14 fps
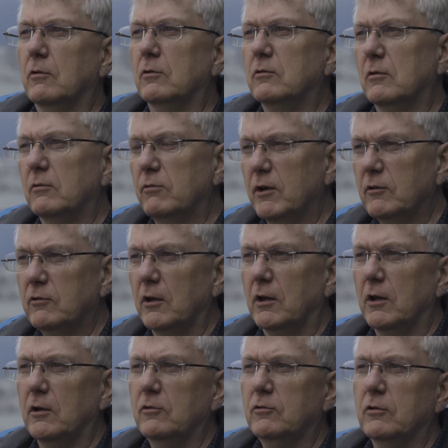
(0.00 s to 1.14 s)
those
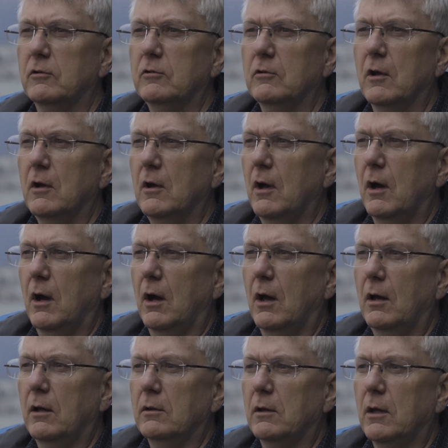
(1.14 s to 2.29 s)
investigations,
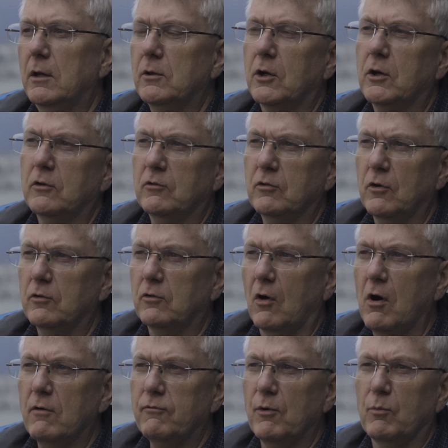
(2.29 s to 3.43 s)
and the concerns
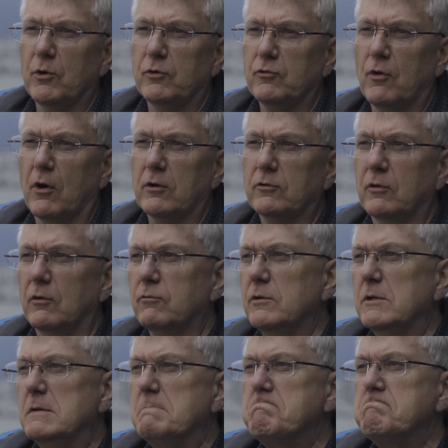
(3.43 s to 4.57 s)
often with trucks of
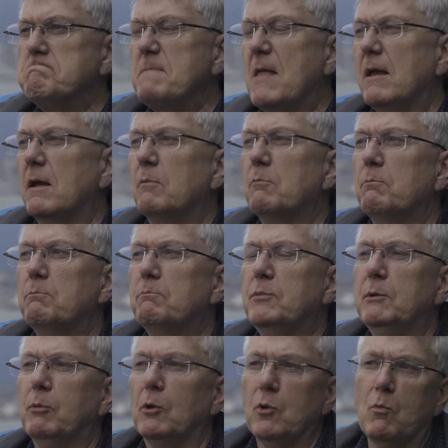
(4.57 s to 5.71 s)

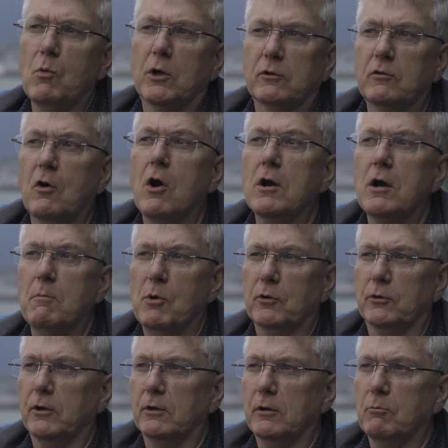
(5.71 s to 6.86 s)
people don't want to talk about
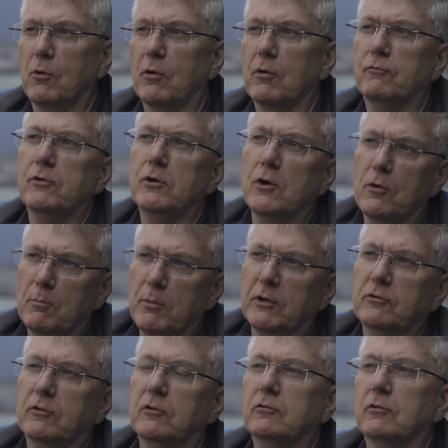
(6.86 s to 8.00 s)
the number of near
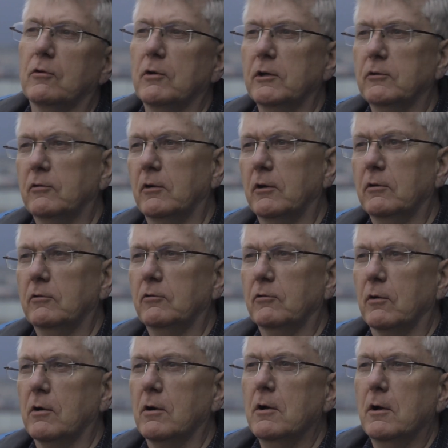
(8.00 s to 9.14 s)
misses or incidents, or